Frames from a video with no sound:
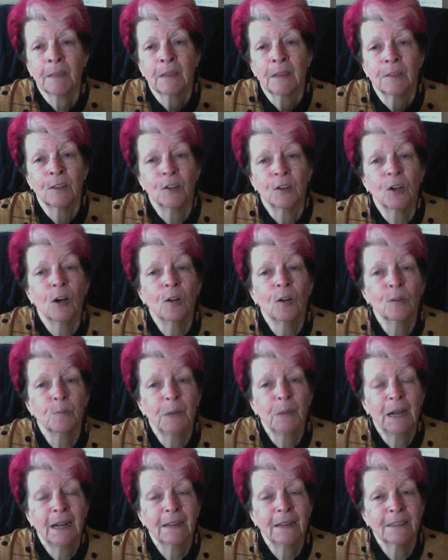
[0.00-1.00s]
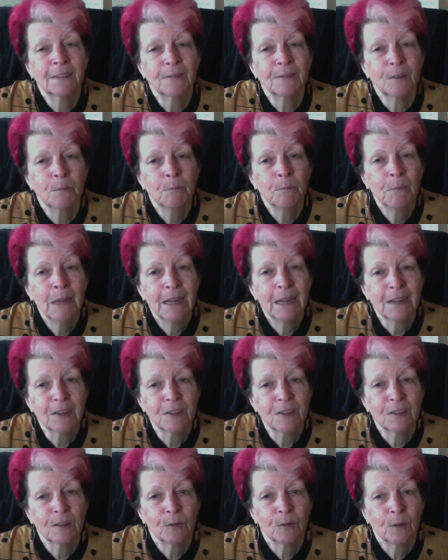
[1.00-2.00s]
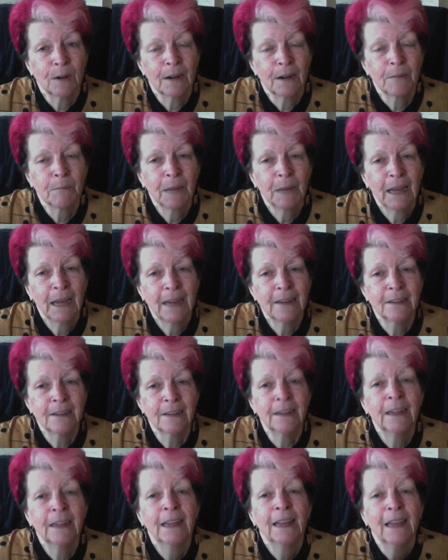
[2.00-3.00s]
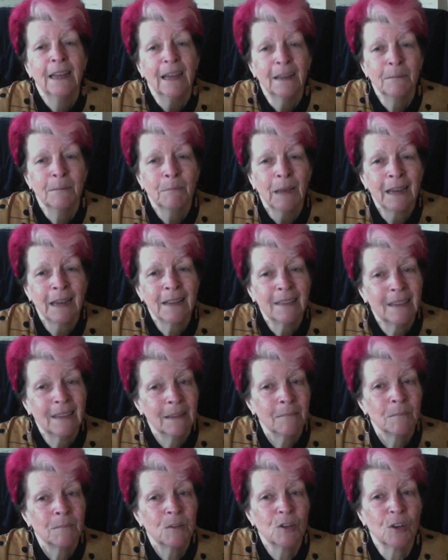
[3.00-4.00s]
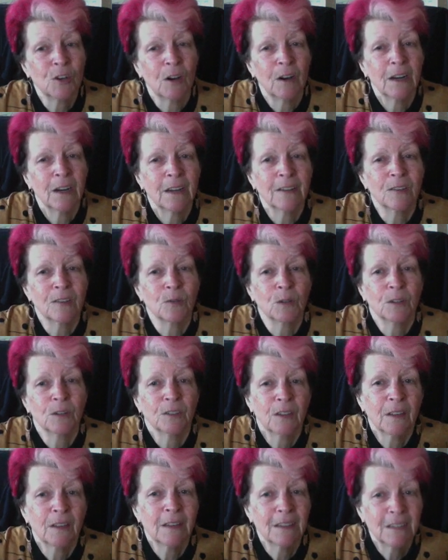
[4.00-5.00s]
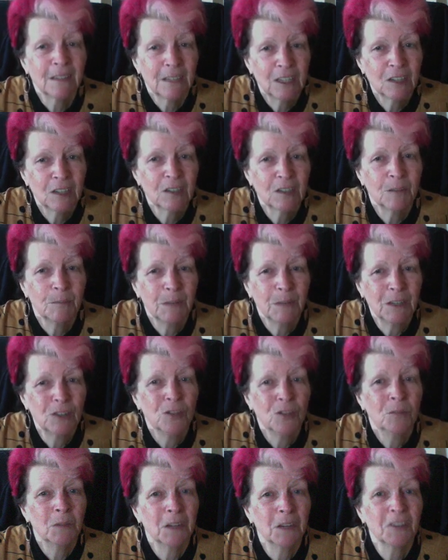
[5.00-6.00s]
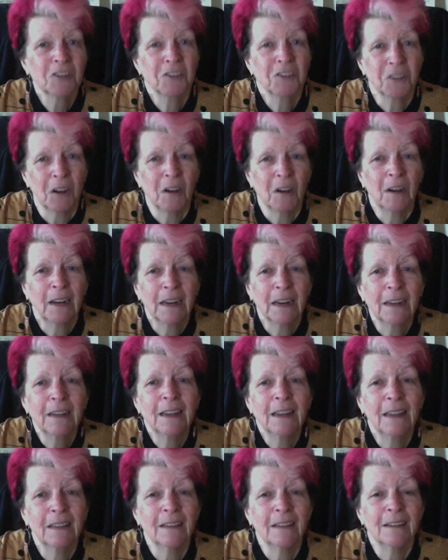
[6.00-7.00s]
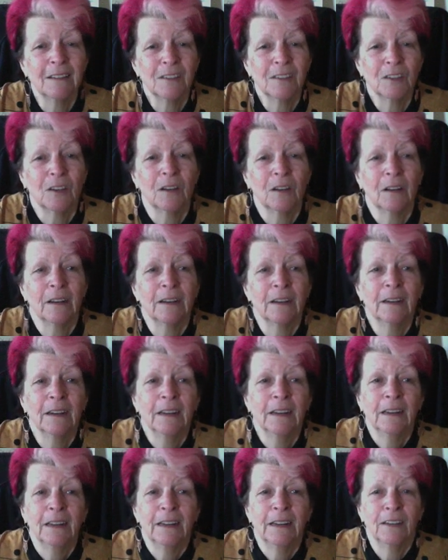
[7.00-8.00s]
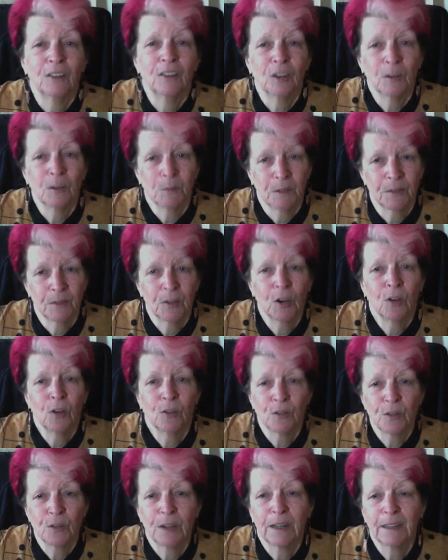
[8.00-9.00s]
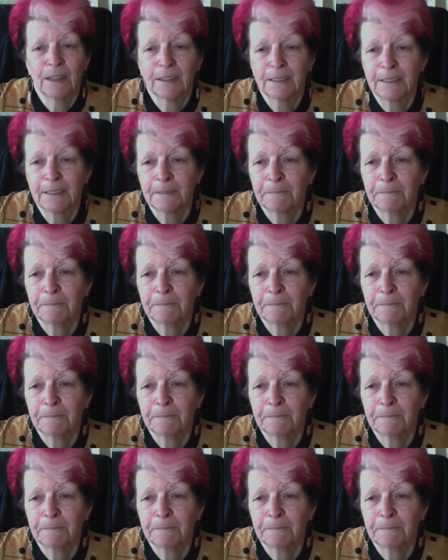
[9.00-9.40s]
the gold parts of the mesh that were unpainted and made them shiny as well. So there's just a bit too much shine in the design in terms of contrast.